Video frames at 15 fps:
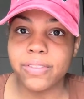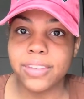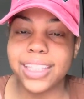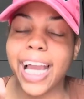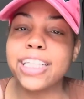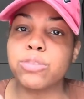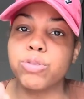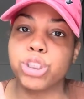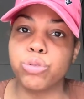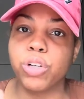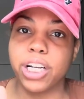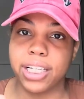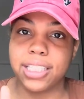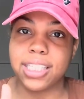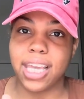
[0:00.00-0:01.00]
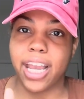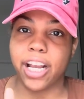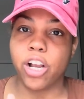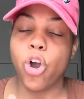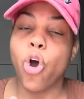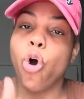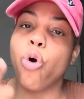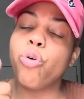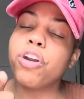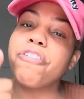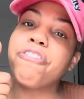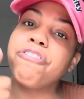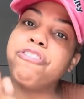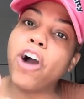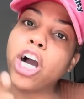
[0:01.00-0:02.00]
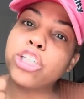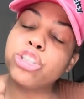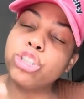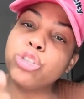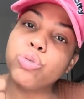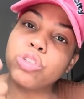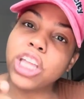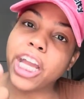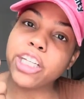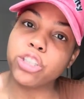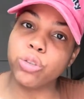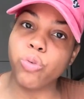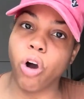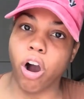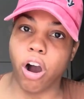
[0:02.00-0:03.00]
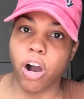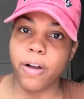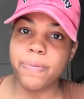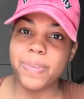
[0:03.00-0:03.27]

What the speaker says: That's what you couldn't take. Who the fuck do you think you are?